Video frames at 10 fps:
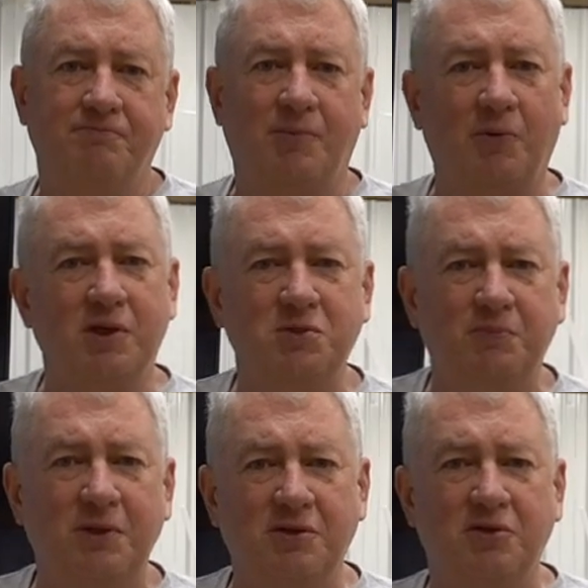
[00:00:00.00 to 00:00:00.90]
But we're going to
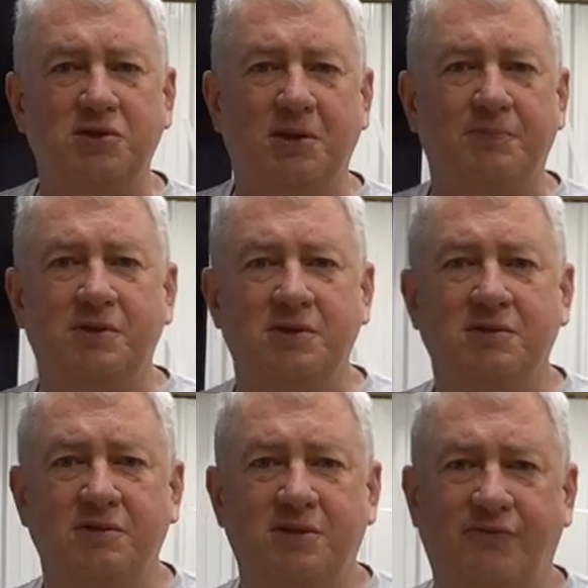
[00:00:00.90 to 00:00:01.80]
split those up into
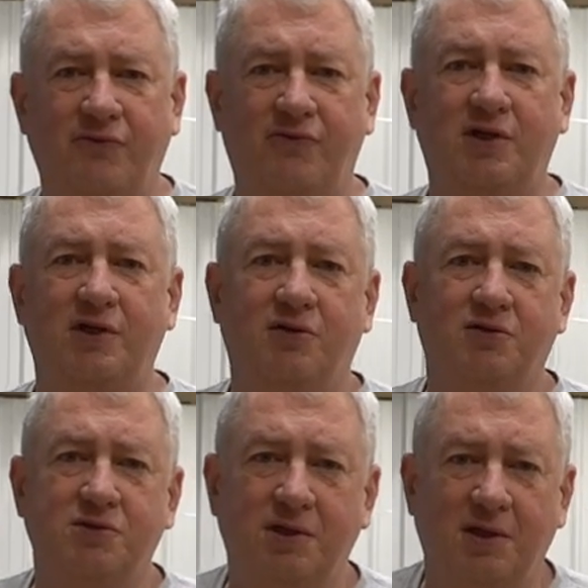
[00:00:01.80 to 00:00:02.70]
different
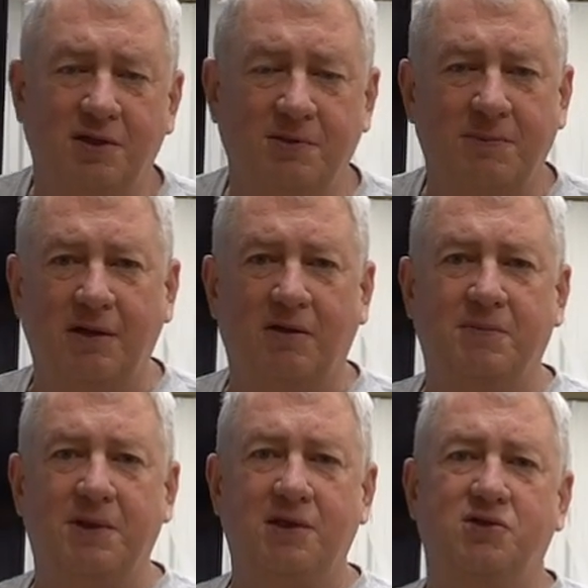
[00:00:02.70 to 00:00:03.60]
videos to make it a little
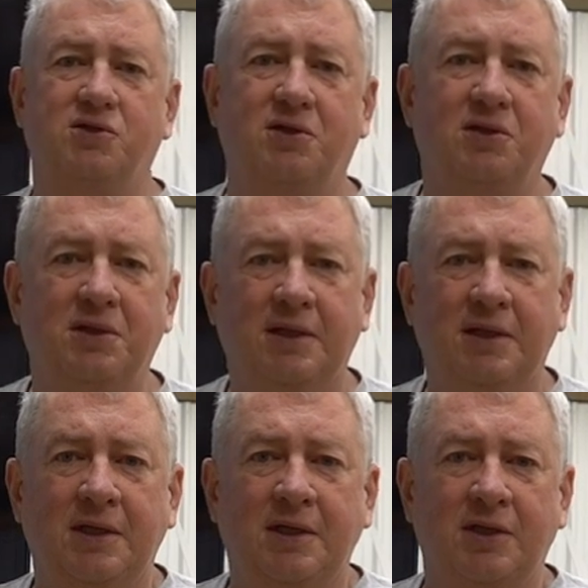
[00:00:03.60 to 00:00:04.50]
bit easier.
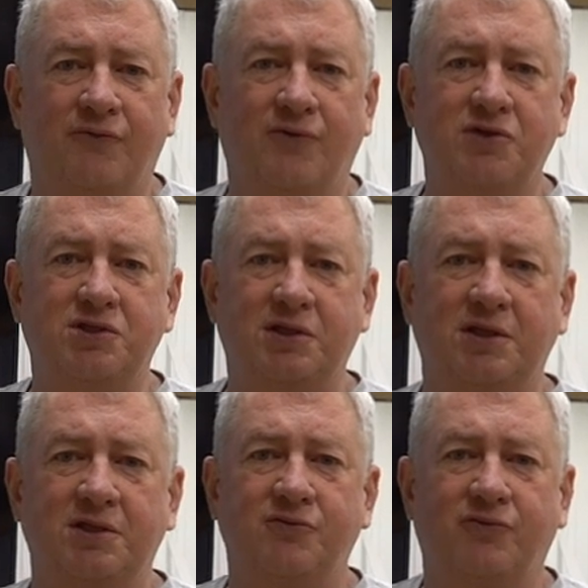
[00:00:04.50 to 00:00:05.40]
The first
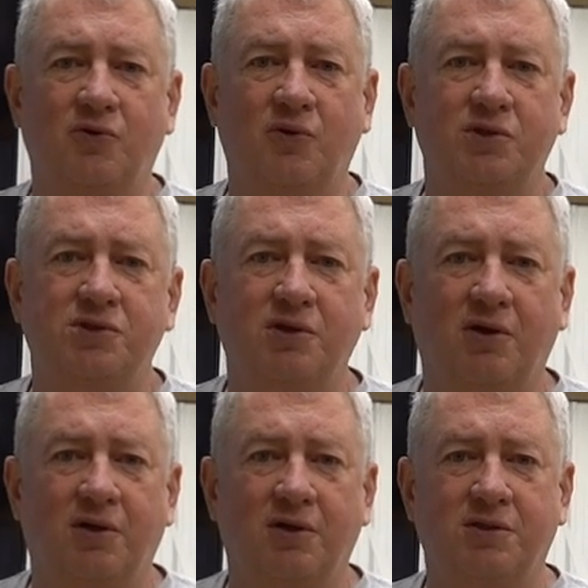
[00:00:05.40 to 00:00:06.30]
things, of course,
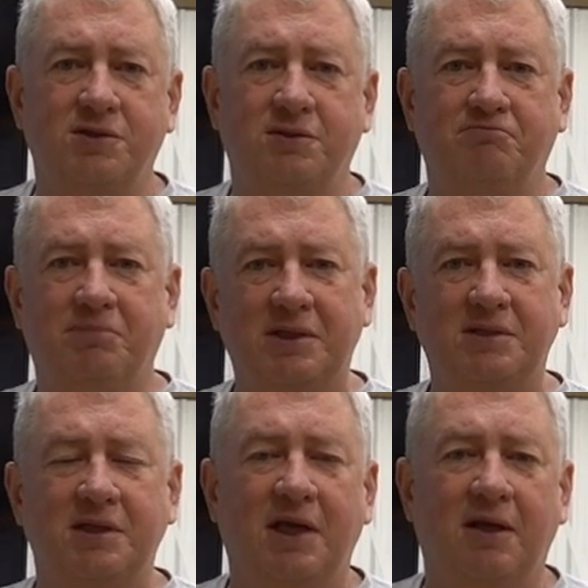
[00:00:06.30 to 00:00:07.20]
are some
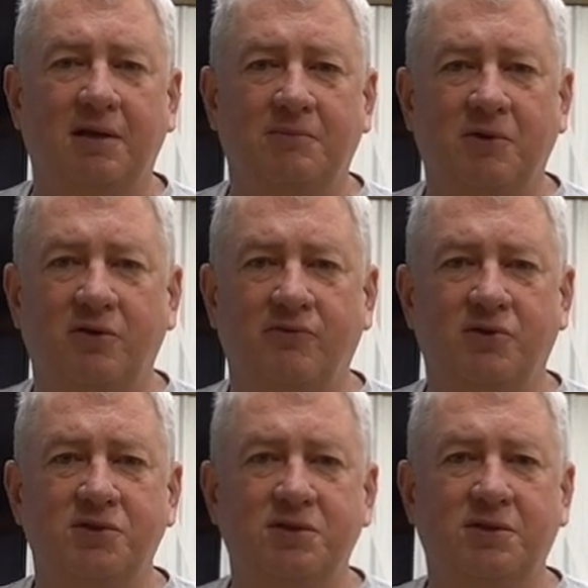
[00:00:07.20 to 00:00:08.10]
basic handling
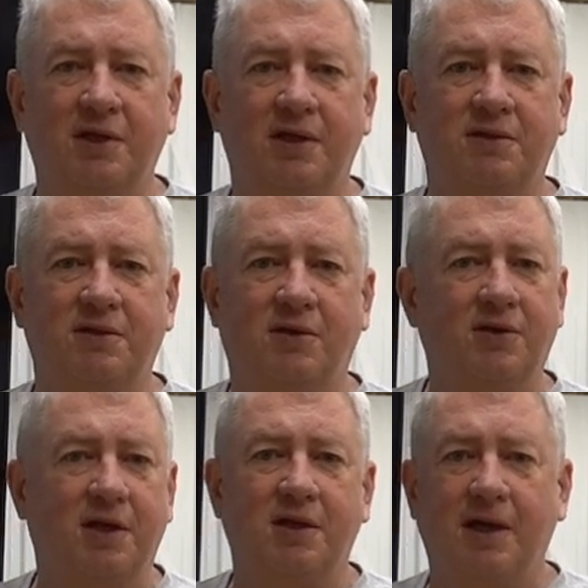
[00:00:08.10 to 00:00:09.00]
maneuvers that are
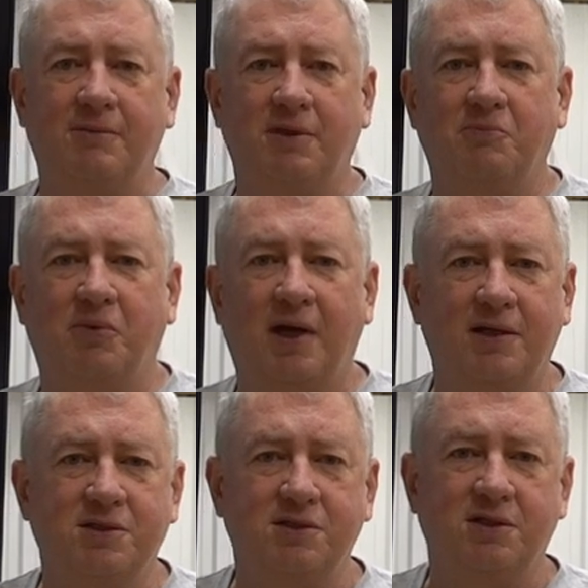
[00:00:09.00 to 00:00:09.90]
not commonly
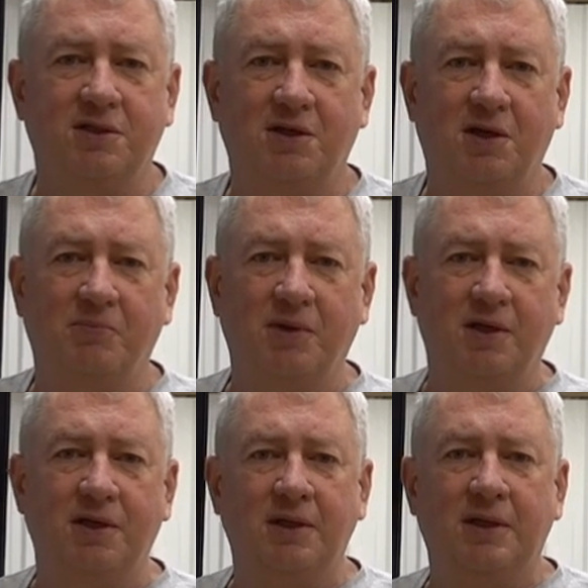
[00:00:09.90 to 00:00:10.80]
practiced in an
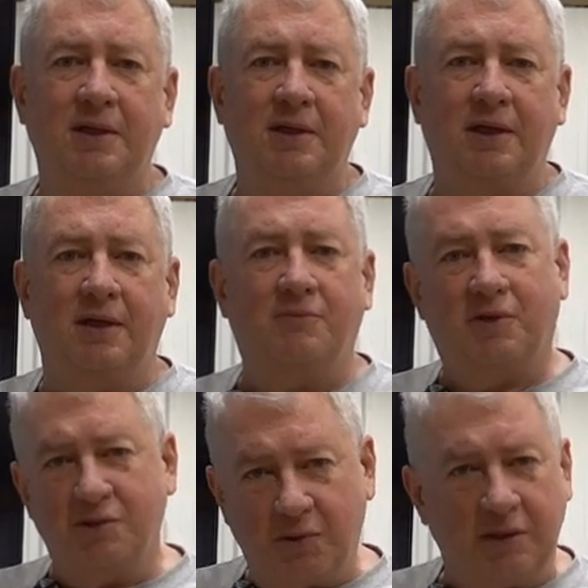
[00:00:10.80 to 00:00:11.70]
airplane,
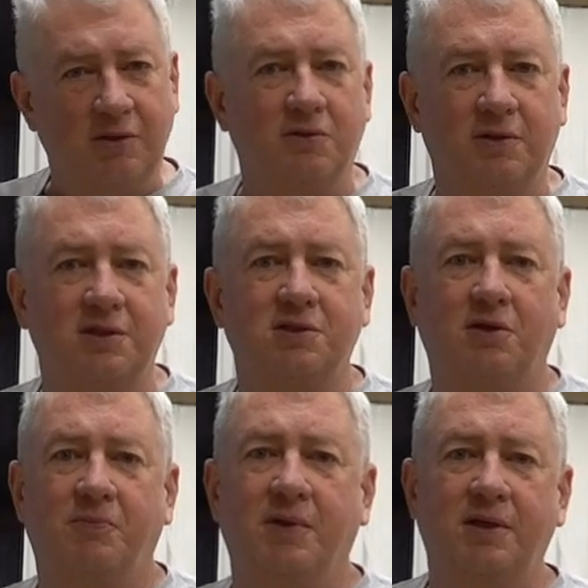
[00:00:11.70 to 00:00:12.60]
because we can do it in this
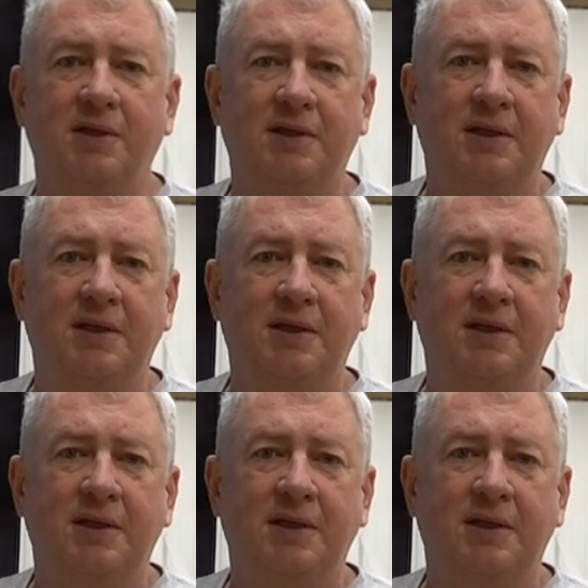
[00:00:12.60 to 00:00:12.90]
airplane.